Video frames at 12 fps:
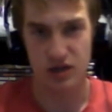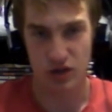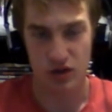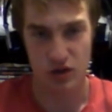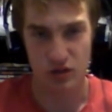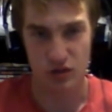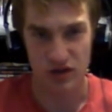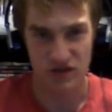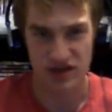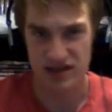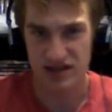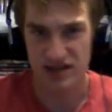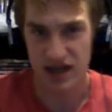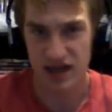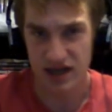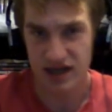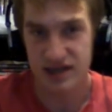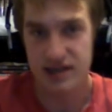girl, I think it's
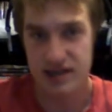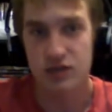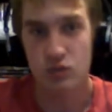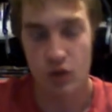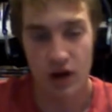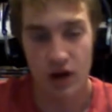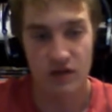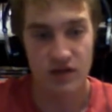uh, it's his wife